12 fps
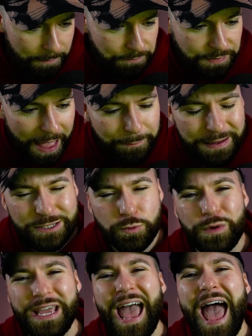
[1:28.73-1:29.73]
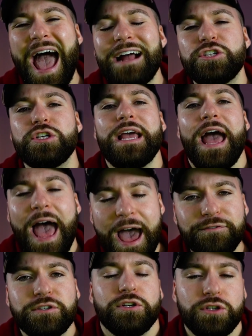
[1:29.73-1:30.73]
That means we actually
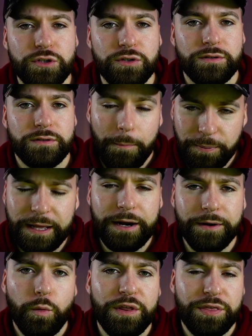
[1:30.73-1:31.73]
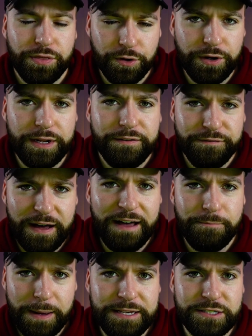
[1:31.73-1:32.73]
have to do a player with 35
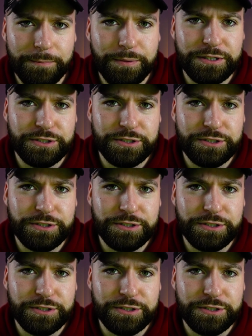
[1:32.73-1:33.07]
pace, I'm pretty